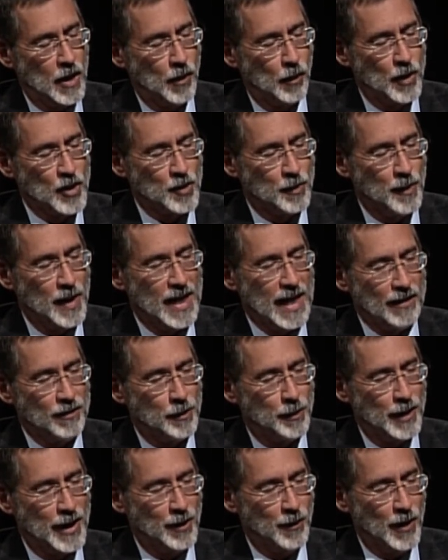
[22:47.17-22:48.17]
which made
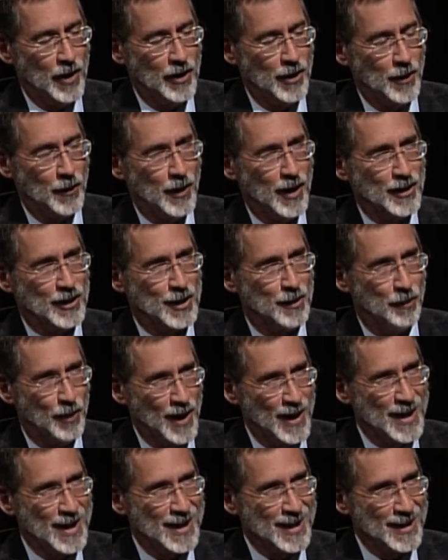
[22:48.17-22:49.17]
everybody wonder, well, did
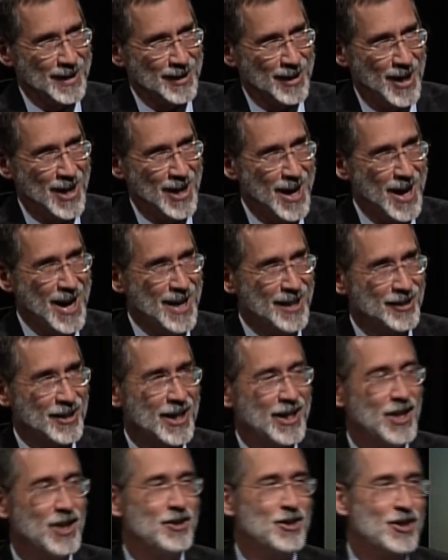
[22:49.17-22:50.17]
Brenda? No, so
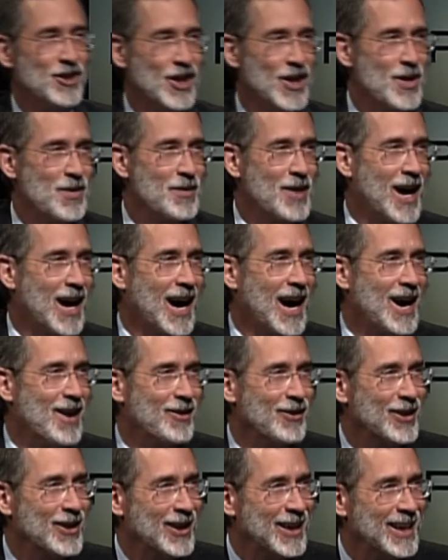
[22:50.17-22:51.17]
and Brenda gets
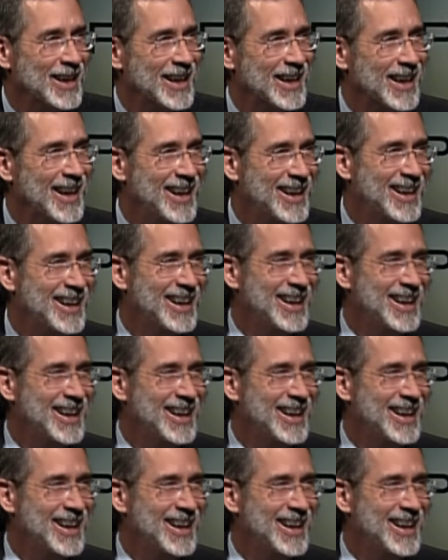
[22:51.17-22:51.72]
mad. Really... yeah,